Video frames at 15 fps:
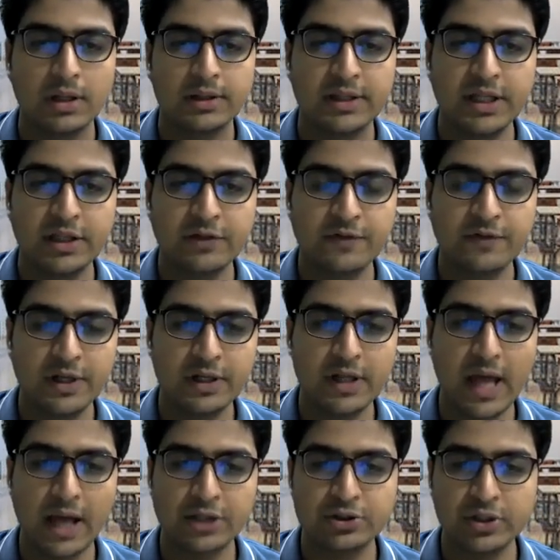this one
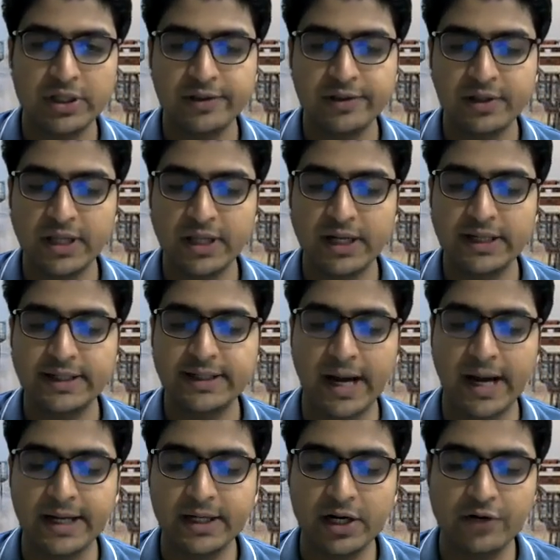actually is in the
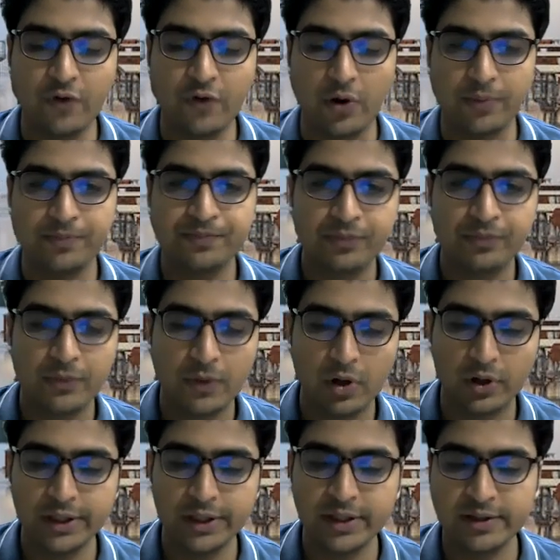standard form.
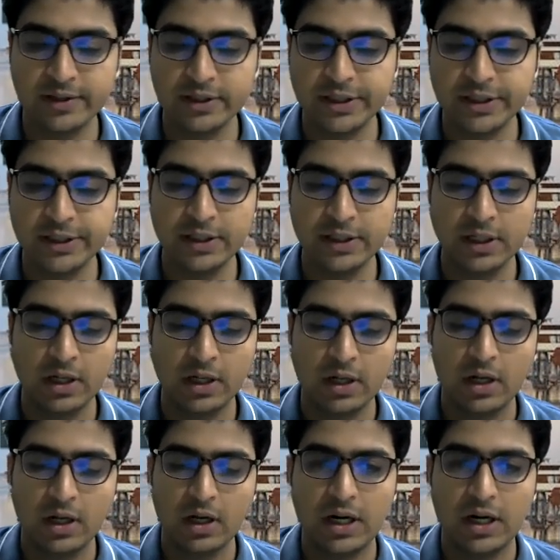Okay, this is the
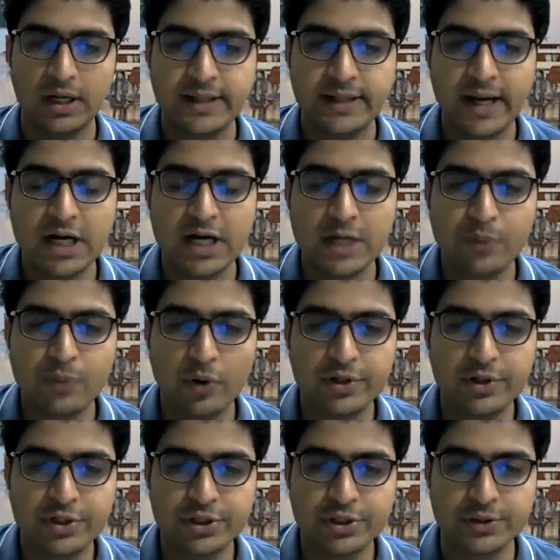standard
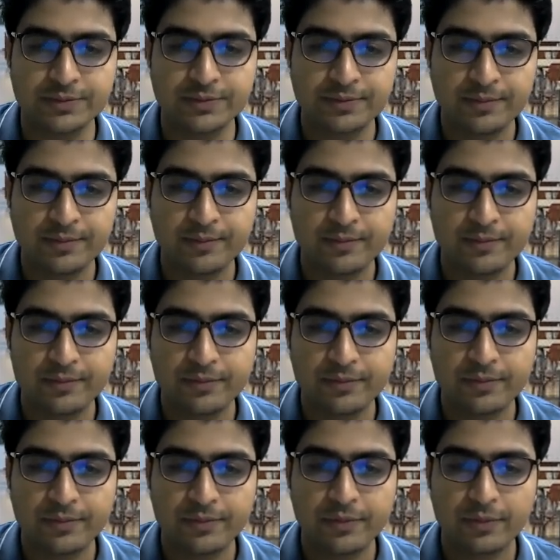position.
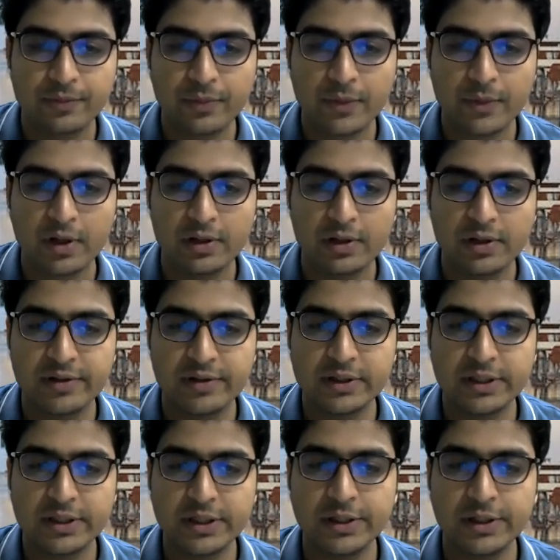This
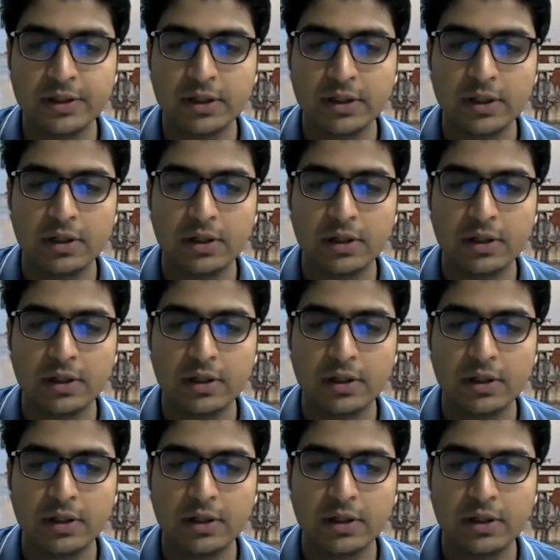is the